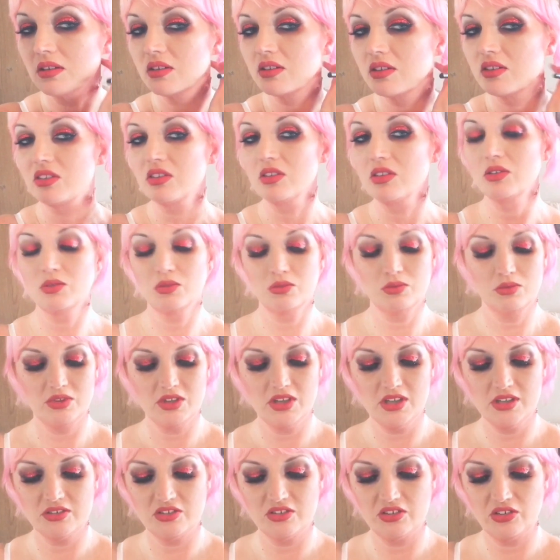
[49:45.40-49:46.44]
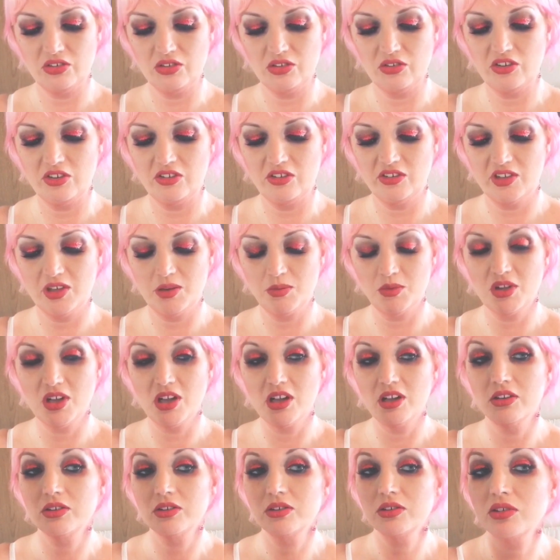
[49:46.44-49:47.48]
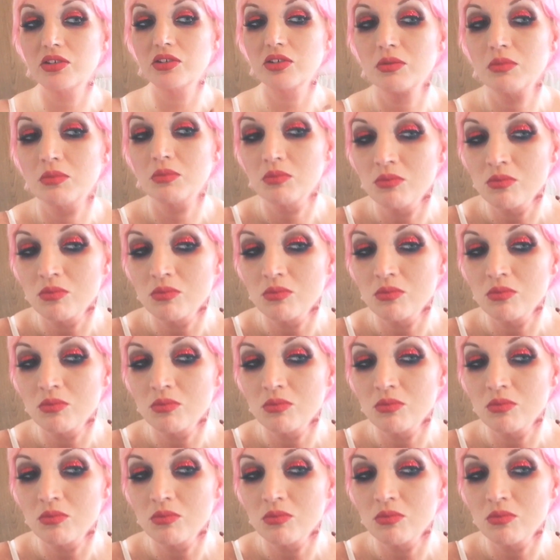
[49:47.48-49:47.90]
So yeah, just using same colors